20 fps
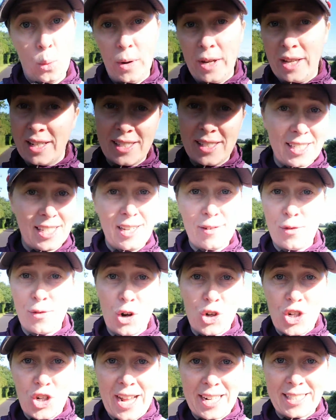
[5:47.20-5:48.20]
we can see you've
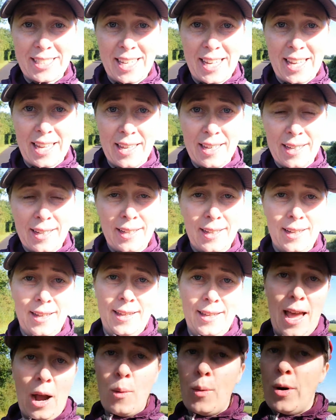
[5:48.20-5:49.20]
not checked it.
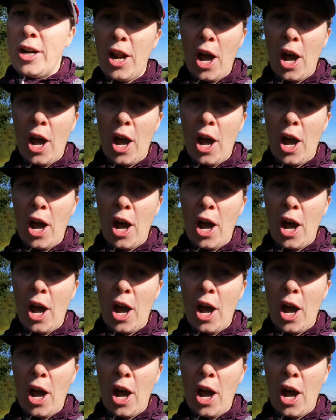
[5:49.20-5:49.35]
Yeah, we